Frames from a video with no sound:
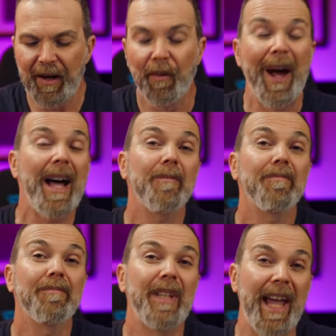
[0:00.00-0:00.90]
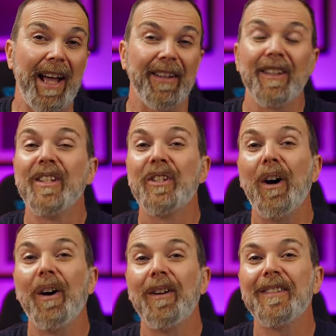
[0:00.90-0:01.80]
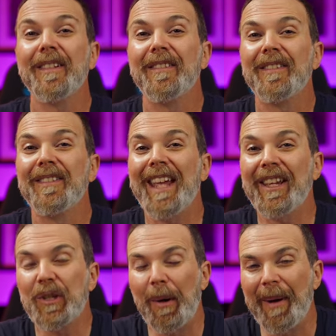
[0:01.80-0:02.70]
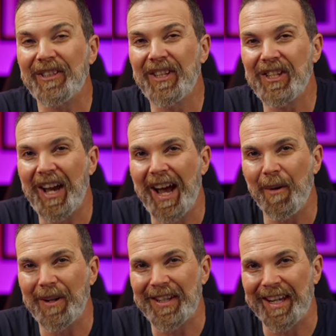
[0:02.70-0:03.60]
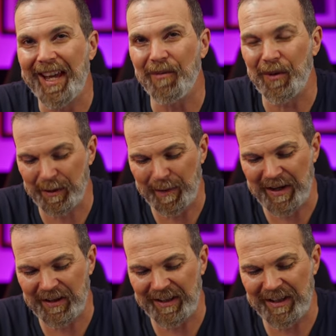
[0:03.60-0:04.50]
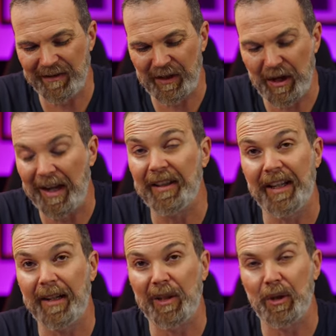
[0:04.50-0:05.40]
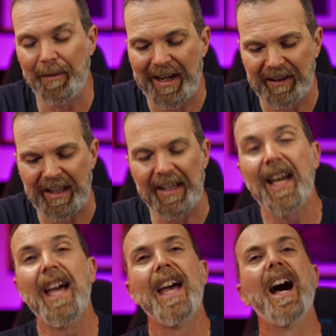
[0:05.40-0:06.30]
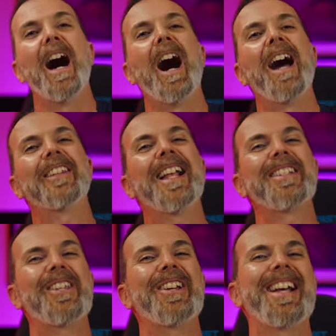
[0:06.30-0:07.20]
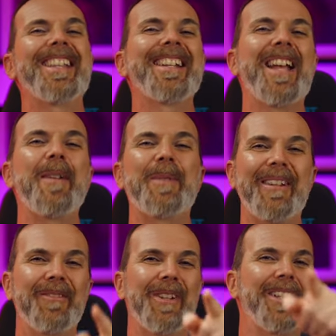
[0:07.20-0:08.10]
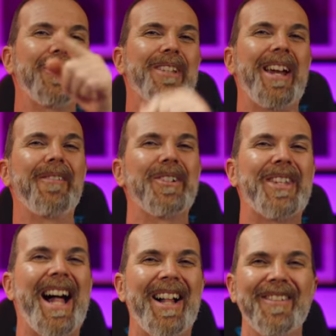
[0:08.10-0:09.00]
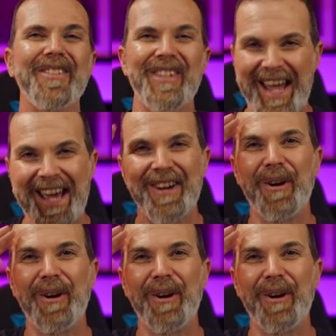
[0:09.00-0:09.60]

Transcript: Well, yeah. So thank you so much, DJI, once again for sponsoring this video and letting me do my thing. Until I see you guys next time, take really good care of yourselves and